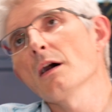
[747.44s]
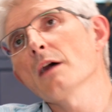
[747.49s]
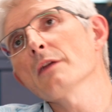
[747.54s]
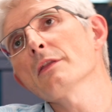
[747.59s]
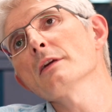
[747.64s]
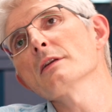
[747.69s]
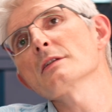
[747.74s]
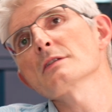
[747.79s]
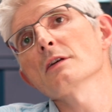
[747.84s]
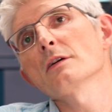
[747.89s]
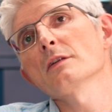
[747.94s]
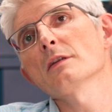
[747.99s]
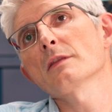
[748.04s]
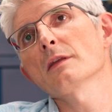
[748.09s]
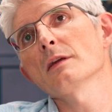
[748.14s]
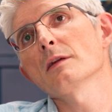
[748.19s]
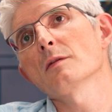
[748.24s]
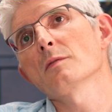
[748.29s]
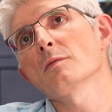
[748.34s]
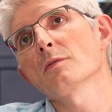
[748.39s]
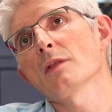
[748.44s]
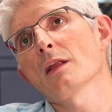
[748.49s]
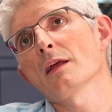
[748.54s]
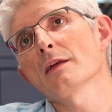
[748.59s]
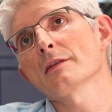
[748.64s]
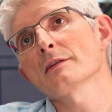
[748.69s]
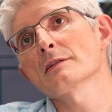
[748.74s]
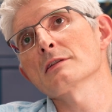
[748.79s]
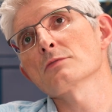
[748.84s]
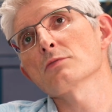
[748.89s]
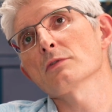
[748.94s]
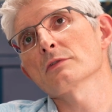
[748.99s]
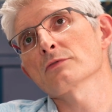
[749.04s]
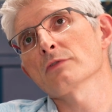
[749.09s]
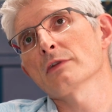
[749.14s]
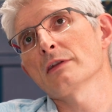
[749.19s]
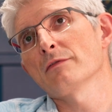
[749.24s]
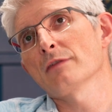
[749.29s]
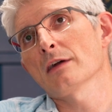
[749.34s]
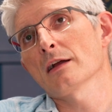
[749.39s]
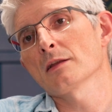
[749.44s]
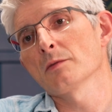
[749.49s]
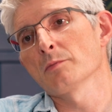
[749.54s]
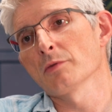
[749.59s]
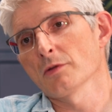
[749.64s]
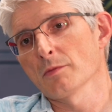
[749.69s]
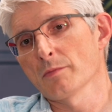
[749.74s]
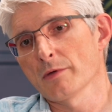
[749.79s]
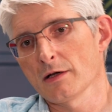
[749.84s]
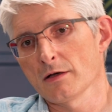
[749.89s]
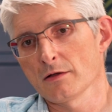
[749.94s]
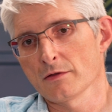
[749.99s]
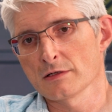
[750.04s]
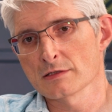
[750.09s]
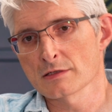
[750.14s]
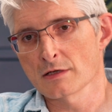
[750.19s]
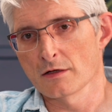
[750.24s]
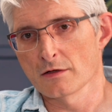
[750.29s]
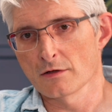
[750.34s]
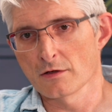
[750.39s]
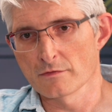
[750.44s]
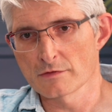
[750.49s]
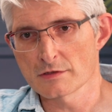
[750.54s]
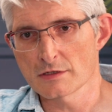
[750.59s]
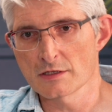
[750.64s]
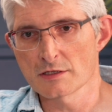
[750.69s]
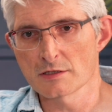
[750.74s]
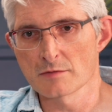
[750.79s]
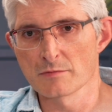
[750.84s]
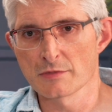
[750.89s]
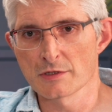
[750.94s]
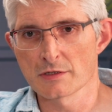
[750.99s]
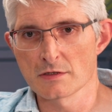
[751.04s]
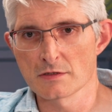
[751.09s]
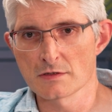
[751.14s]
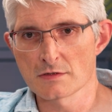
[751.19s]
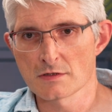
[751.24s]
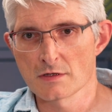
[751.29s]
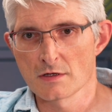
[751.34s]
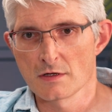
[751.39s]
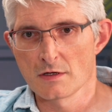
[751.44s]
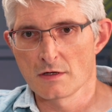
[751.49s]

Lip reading: I think so, and I think like this is what's really valuable about this kind of conversation, because